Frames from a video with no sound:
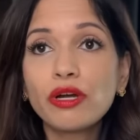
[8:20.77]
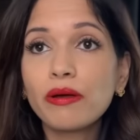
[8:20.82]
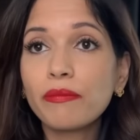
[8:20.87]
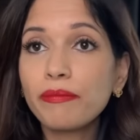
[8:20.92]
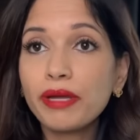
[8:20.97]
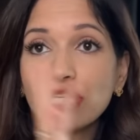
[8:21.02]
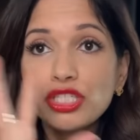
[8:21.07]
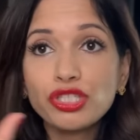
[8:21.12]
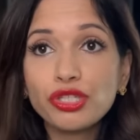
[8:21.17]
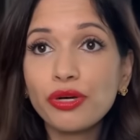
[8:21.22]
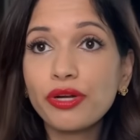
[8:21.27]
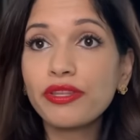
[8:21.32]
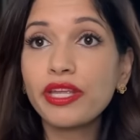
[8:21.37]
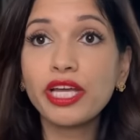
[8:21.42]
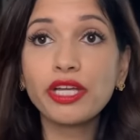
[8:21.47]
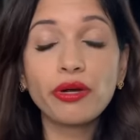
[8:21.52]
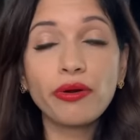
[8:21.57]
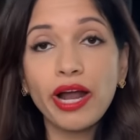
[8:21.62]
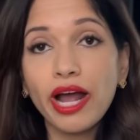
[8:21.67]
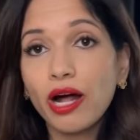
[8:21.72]
make sure
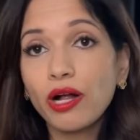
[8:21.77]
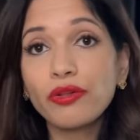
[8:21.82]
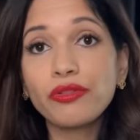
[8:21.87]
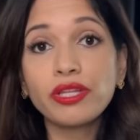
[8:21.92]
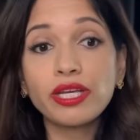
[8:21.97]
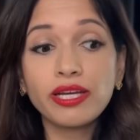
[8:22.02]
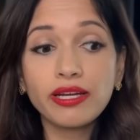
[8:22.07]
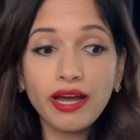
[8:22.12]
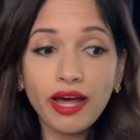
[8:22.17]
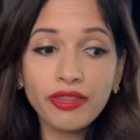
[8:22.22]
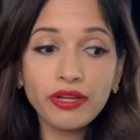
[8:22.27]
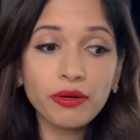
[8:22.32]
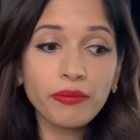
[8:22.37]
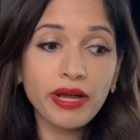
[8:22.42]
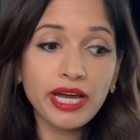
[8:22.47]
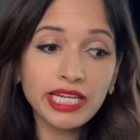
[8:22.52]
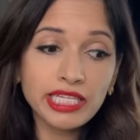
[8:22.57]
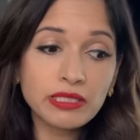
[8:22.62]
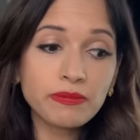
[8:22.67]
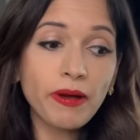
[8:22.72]
that you're healthy in other
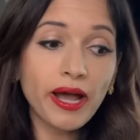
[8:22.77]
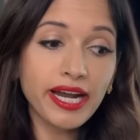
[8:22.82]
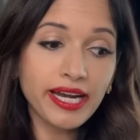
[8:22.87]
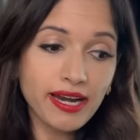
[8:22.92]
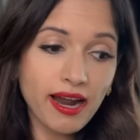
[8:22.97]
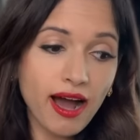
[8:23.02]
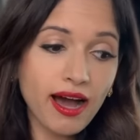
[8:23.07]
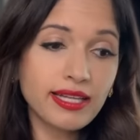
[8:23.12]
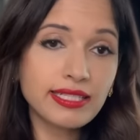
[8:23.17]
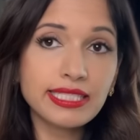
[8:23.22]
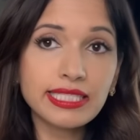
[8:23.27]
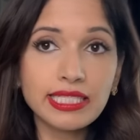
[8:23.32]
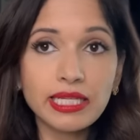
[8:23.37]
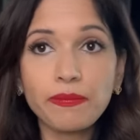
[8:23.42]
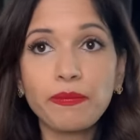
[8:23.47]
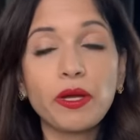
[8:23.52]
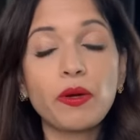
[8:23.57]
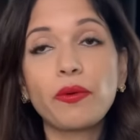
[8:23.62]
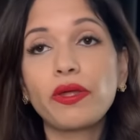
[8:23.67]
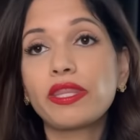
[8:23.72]
ways by not
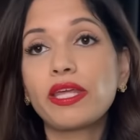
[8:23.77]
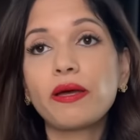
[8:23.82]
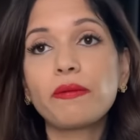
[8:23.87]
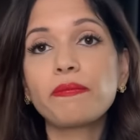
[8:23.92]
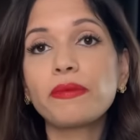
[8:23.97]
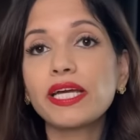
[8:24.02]
sleeping with him,